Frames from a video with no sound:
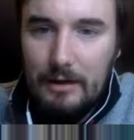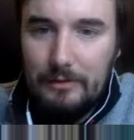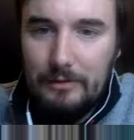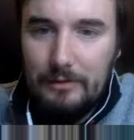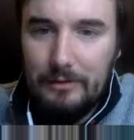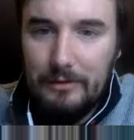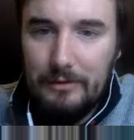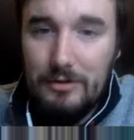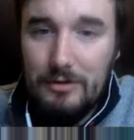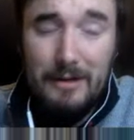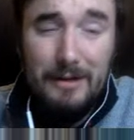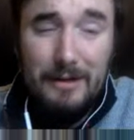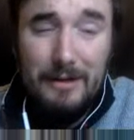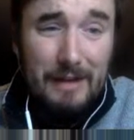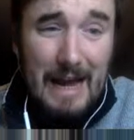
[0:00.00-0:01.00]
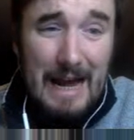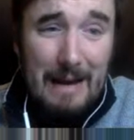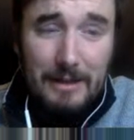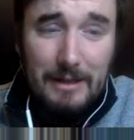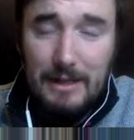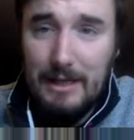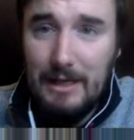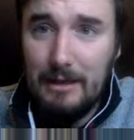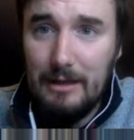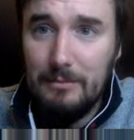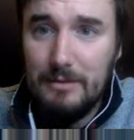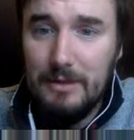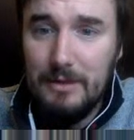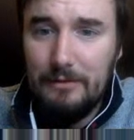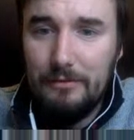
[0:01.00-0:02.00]
So this shark is aptly
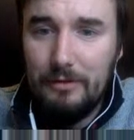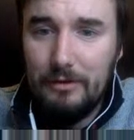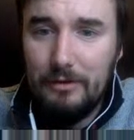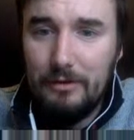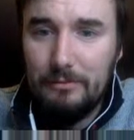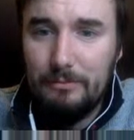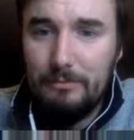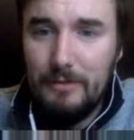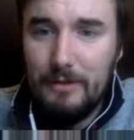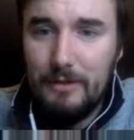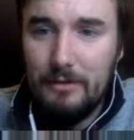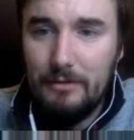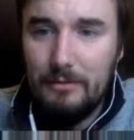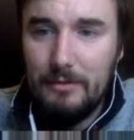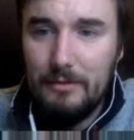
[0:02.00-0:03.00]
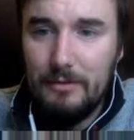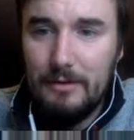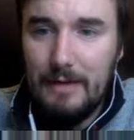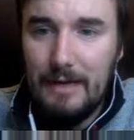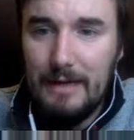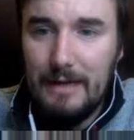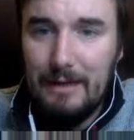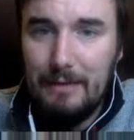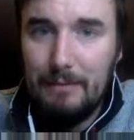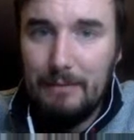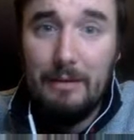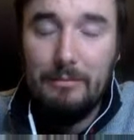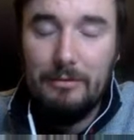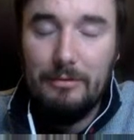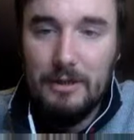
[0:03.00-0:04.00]
named, as far as, you know, that name
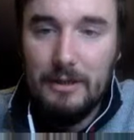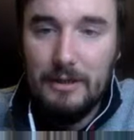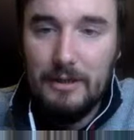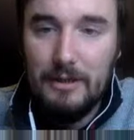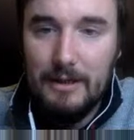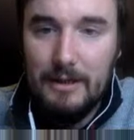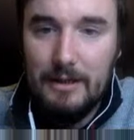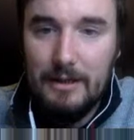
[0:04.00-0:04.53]
Bramble Shark.